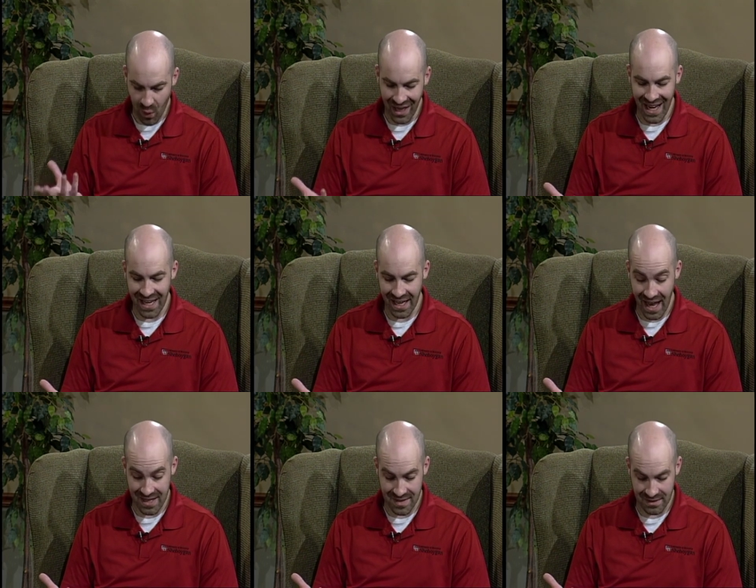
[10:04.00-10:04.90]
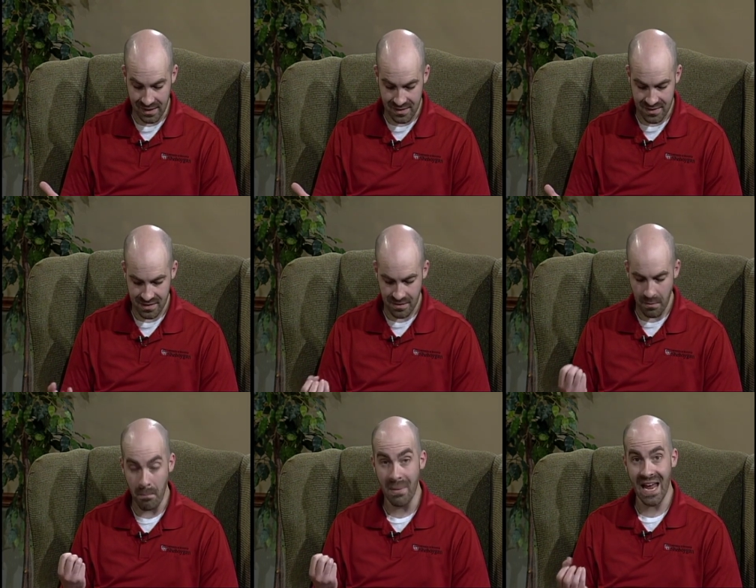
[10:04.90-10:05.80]
Organic Excellence,
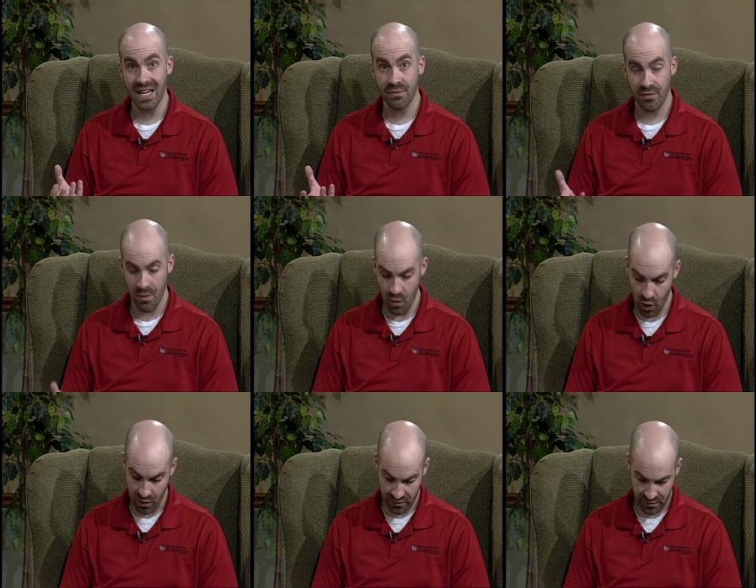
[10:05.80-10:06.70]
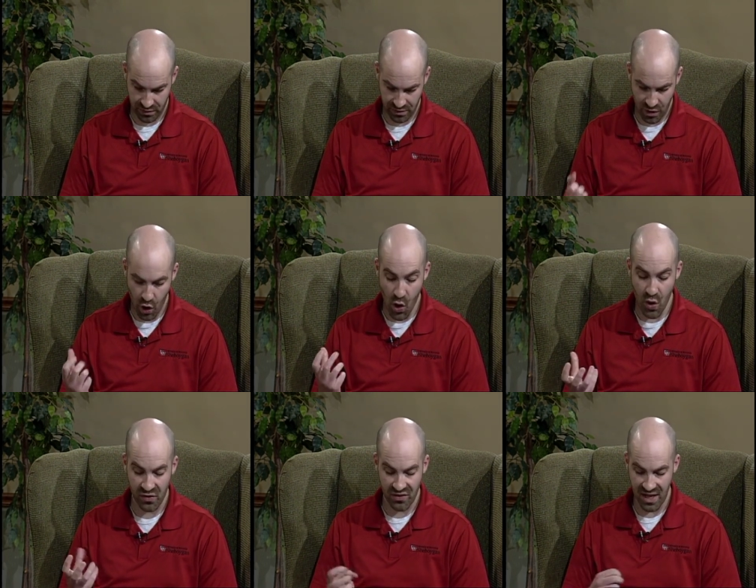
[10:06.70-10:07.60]
Made from Earth,
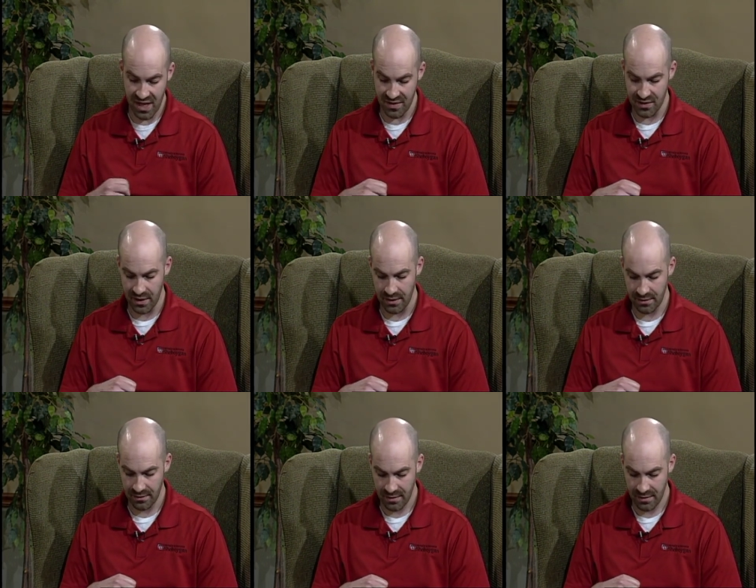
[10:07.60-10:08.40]
Earth Easy.